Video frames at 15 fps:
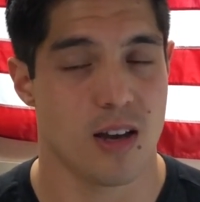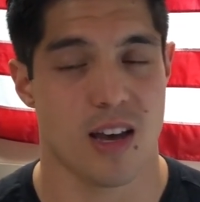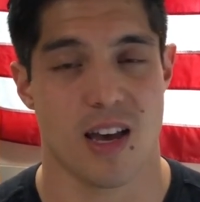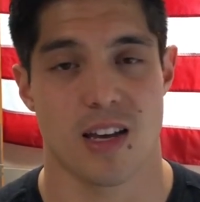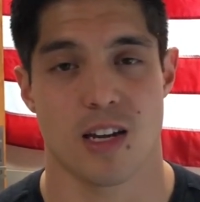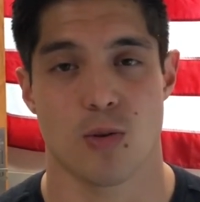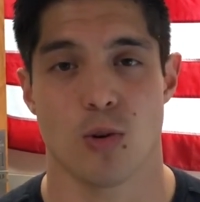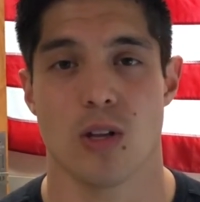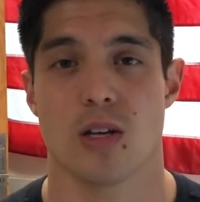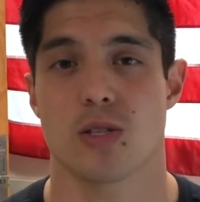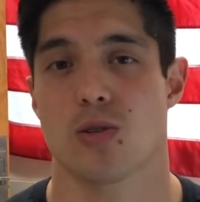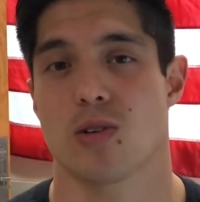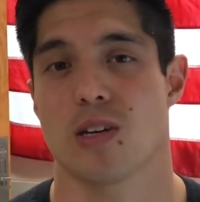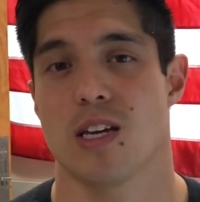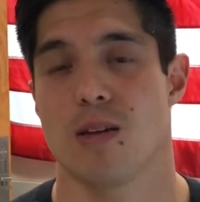and it will
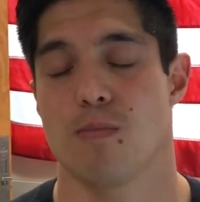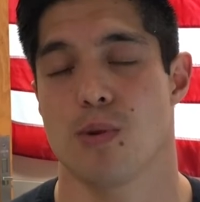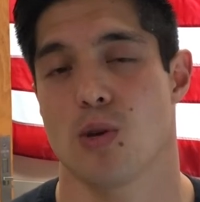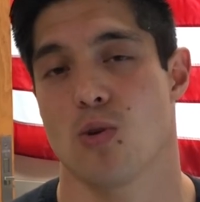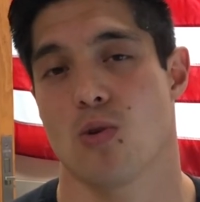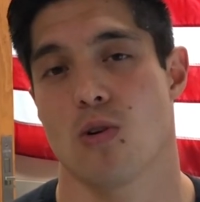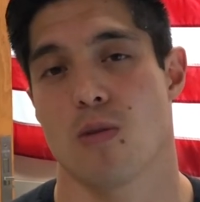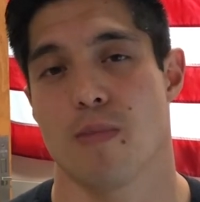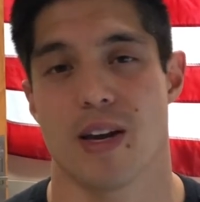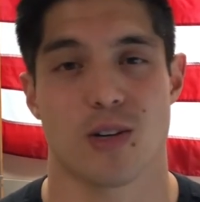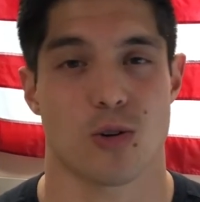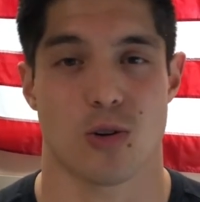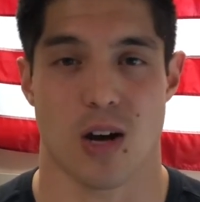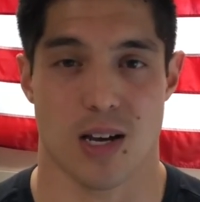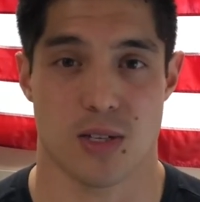also keep your
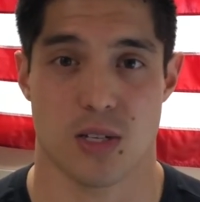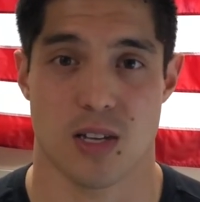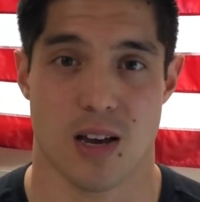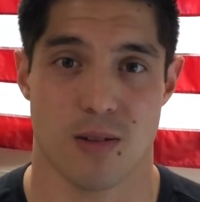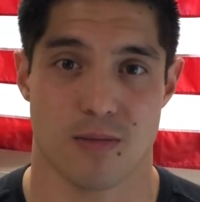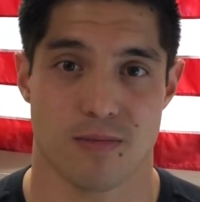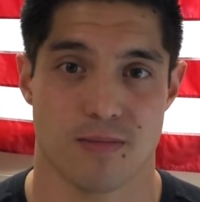medical costs down.